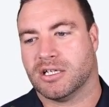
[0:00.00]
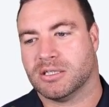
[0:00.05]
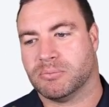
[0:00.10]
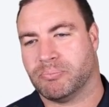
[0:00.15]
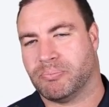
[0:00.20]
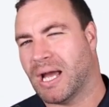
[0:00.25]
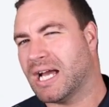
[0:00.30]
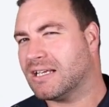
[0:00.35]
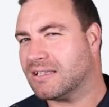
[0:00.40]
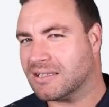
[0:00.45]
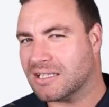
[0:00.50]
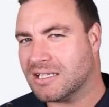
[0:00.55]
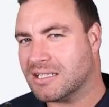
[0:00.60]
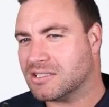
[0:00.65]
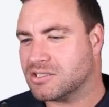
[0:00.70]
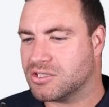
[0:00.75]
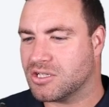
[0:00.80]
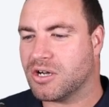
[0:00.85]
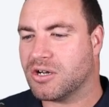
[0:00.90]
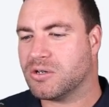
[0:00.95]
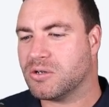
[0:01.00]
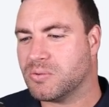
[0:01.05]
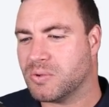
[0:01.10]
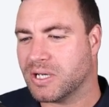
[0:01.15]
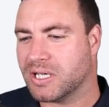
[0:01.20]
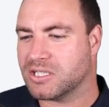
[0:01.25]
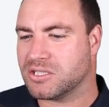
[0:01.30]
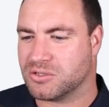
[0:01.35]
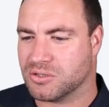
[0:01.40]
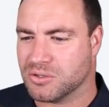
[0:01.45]
Backlinks don't
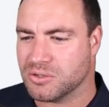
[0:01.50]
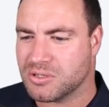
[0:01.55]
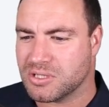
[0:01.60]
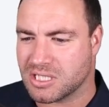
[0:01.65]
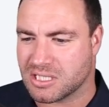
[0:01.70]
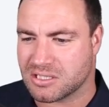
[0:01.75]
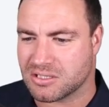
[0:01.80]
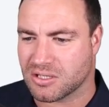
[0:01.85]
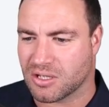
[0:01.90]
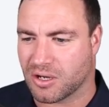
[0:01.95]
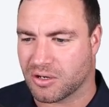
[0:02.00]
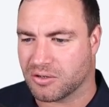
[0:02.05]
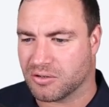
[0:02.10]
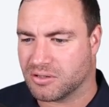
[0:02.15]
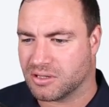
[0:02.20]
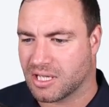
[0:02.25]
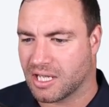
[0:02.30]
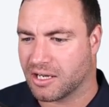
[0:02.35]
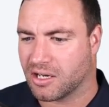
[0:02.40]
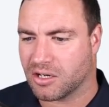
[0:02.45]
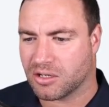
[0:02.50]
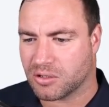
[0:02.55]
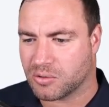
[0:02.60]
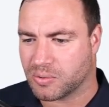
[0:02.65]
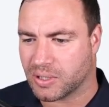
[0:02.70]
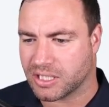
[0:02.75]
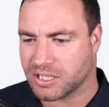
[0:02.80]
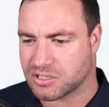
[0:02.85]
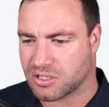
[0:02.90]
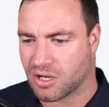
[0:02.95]
always do this though. They don't
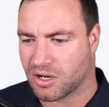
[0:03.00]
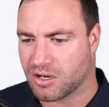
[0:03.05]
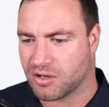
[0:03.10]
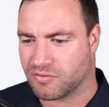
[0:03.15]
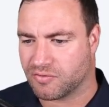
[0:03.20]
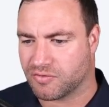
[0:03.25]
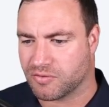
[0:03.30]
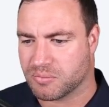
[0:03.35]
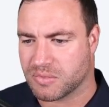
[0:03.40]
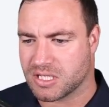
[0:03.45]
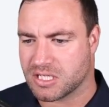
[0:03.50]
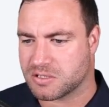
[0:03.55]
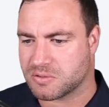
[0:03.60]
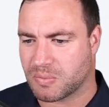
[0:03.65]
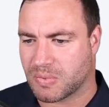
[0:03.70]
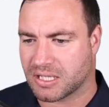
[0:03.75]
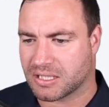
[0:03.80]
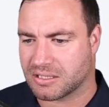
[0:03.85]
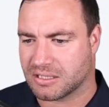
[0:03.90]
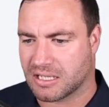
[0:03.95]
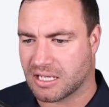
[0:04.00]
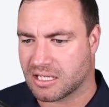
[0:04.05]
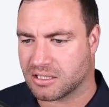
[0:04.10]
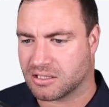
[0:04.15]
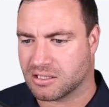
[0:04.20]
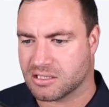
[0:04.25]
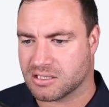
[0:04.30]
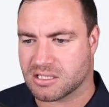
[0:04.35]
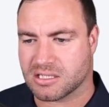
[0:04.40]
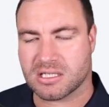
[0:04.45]
always go from this month
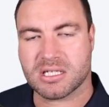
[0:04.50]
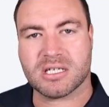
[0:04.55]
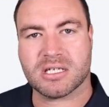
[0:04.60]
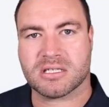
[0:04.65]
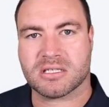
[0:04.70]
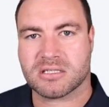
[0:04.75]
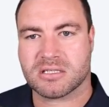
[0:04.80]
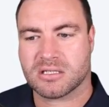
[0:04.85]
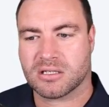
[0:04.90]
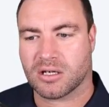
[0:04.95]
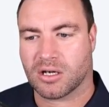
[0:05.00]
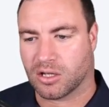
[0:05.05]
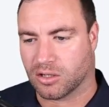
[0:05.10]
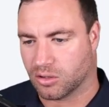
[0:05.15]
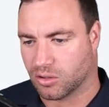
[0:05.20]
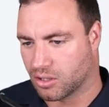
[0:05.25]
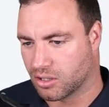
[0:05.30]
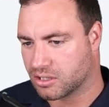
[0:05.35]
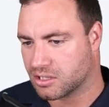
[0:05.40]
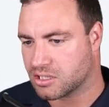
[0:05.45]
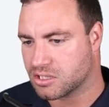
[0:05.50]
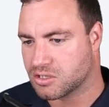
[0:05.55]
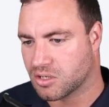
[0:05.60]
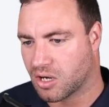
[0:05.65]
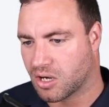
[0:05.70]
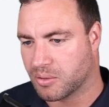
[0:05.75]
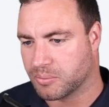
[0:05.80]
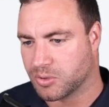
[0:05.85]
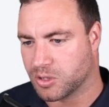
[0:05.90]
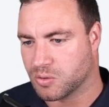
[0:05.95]
nothing to this. A lot of the
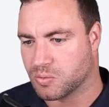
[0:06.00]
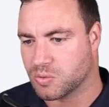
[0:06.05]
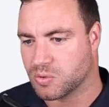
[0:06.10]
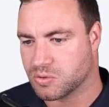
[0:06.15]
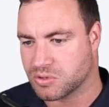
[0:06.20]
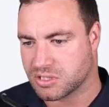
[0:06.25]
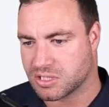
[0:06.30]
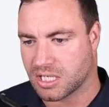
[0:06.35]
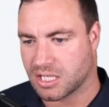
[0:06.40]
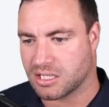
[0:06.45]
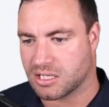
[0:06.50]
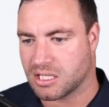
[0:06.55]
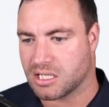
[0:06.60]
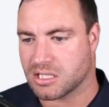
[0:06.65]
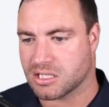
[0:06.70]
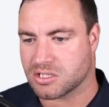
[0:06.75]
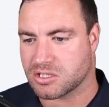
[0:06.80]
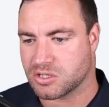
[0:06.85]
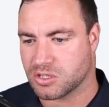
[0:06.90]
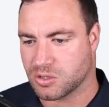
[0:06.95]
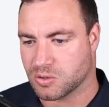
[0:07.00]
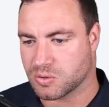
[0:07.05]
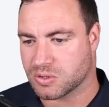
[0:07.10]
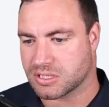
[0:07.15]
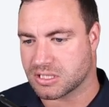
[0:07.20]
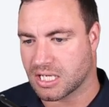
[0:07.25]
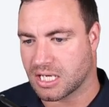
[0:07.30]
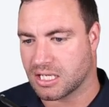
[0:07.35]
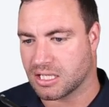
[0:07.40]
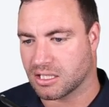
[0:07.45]
time you will see this. You will
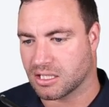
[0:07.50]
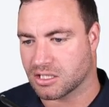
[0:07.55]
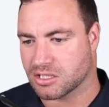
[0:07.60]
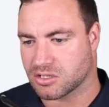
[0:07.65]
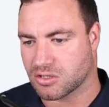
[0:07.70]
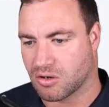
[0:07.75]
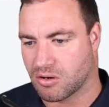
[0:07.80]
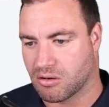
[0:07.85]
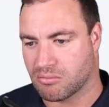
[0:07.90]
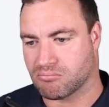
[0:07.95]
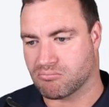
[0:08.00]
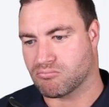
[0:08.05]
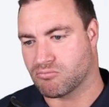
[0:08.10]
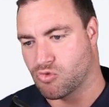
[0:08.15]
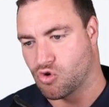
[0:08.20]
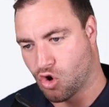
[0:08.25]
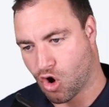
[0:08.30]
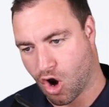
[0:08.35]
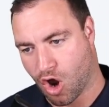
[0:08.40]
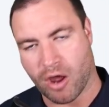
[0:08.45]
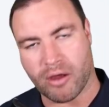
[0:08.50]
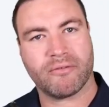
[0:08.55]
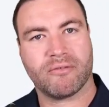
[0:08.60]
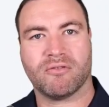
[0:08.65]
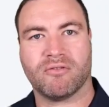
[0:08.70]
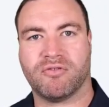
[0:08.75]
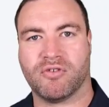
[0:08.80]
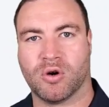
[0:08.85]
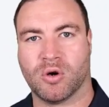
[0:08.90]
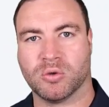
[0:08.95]
see that it's gone, bruh,
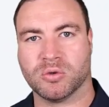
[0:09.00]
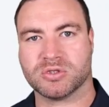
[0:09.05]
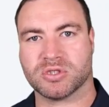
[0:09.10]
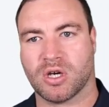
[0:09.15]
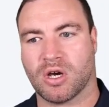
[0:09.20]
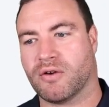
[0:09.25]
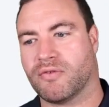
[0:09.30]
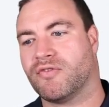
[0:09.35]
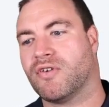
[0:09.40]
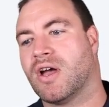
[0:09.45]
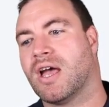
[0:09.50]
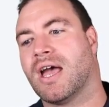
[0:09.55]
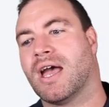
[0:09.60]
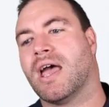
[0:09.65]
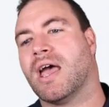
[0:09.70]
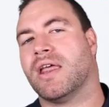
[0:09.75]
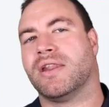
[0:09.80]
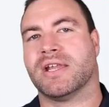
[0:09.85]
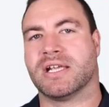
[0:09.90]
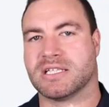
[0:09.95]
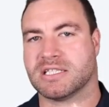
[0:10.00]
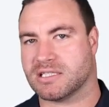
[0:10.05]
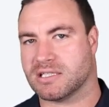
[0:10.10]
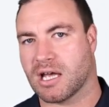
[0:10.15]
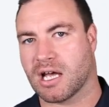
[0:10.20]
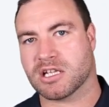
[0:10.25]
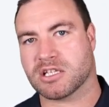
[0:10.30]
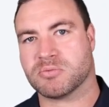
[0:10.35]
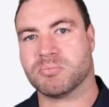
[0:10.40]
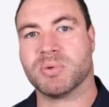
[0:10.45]
falls off, and then
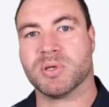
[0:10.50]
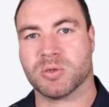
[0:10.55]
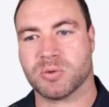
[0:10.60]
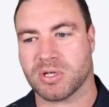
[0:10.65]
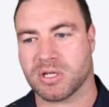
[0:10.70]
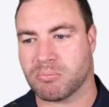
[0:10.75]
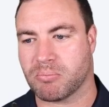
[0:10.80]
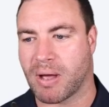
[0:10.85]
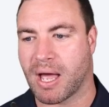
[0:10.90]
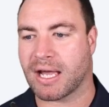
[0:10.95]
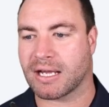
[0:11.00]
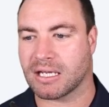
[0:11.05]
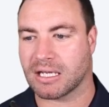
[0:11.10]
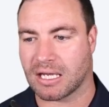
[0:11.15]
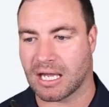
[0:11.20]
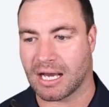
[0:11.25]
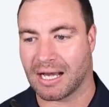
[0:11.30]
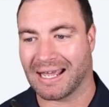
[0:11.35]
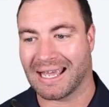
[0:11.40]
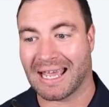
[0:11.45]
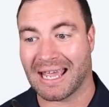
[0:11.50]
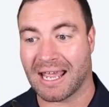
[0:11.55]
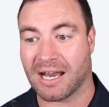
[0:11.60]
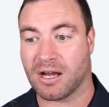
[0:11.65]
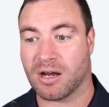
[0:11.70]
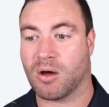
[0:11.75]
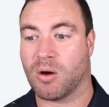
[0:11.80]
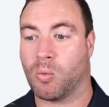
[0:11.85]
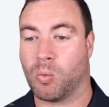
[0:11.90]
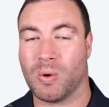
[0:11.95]
starts building back again
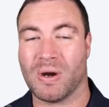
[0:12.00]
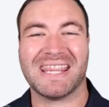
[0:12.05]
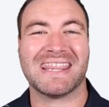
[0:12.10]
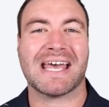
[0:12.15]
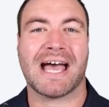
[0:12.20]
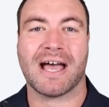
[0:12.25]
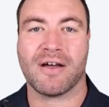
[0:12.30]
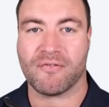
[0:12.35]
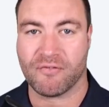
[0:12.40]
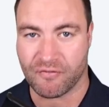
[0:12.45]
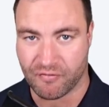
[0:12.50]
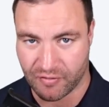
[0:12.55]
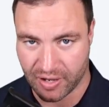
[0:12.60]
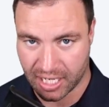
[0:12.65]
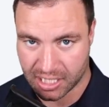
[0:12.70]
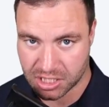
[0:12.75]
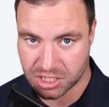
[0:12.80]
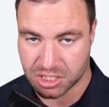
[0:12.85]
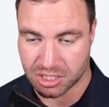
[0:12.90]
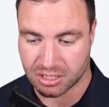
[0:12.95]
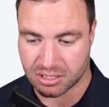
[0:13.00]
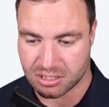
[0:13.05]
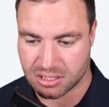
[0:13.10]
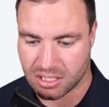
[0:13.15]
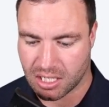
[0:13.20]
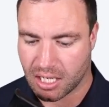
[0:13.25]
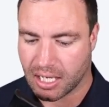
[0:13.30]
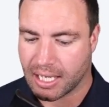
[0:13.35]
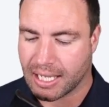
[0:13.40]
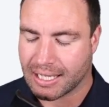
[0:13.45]
and with a vengeance.
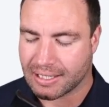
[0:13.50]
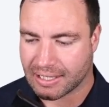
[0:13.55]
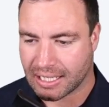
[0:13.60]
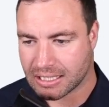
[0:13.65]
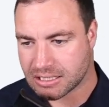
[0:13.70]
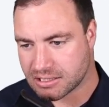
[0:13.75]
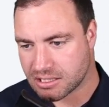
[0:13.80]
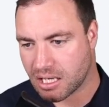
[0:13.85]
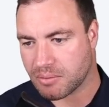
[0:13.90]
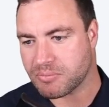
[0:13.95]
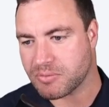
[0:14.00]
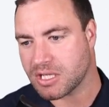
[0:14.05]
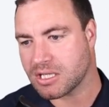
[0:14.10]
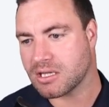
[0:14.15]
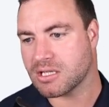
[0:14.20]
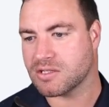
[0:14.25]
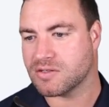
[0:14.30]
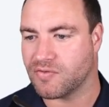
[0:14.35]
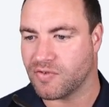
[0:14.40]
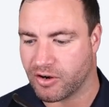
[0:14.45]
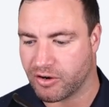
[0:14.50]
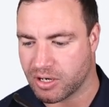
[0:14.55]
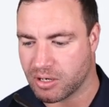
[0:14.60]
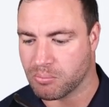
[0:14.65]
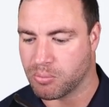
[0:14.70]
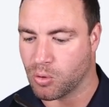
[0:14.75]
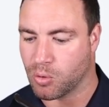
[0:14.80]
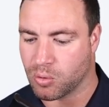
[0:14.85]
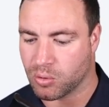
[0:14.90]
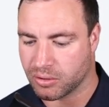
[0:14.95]
That's something that's very
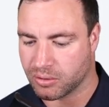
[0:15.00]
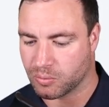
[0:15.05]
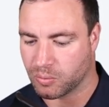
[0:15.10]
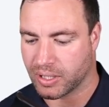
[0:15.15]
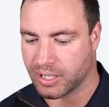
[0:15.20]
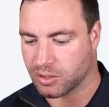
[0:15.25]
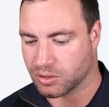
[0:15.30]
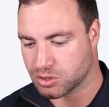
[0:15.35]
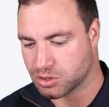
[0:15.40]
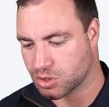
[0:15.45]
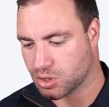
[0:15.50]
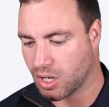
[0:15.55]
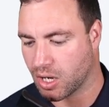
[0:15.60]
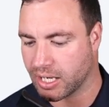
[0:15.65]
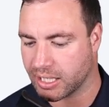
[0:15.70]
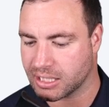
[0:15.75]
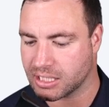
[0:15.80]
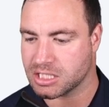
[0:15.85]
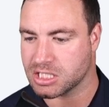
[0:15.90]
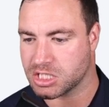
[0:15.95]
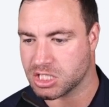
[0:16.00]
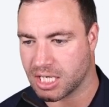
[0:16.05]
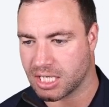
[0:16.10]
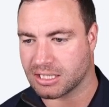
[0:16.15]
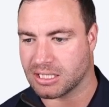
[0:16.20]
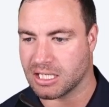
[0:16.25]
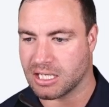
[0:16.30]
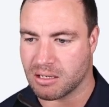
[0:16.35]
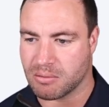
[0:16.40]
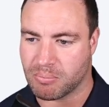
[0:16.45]
important when you're trying to check
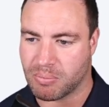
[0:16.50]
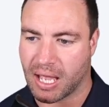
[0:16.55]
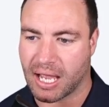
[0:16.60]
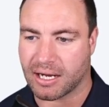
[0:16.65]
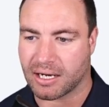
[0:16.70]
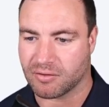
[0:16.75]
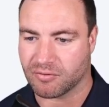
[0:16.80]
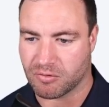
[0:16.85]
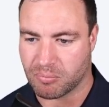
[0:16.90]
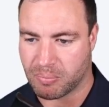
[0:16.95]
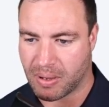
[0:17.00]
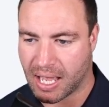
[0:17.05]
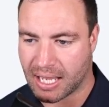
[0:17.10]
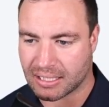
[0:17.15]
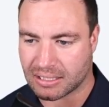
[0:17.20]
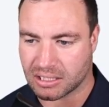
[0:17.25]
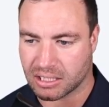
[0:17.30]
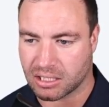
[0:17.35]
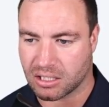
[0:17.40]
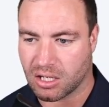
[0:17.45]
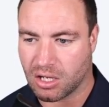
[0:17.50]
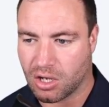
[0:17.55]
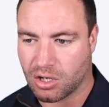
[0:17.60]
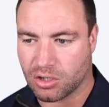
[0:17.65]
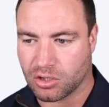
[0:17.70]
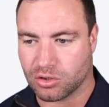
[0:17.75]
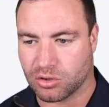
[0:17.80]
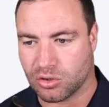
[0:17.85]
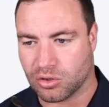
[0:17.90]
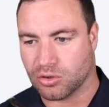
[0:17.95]
the impact of a backlink.
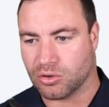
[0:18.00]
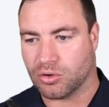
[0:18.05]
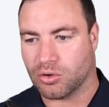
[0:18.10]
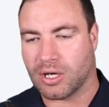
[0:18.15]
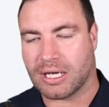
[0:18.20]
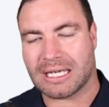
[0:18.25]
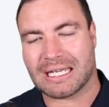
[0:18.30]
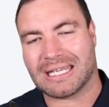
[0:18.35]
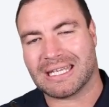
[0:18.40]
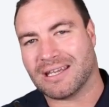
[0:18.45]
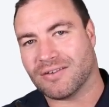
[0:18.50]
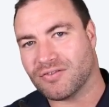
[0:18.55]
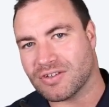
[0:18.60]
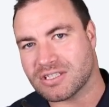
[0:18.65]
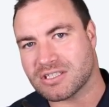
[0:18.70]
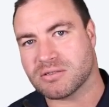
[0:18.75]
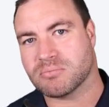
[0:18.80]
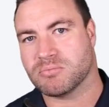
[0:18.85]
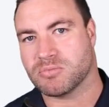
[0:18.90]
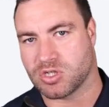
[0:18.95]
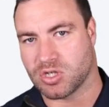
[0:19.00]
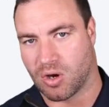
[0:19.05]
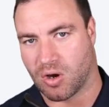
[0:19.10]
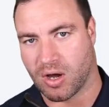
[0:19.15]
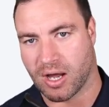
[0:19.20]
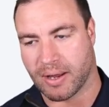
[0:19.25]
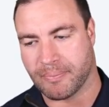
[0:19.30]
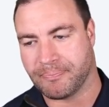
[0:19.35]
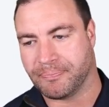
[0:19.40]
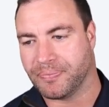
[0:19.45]
You give it some
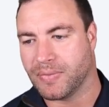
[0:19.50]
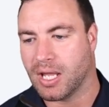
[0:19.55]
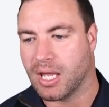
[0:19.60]
time.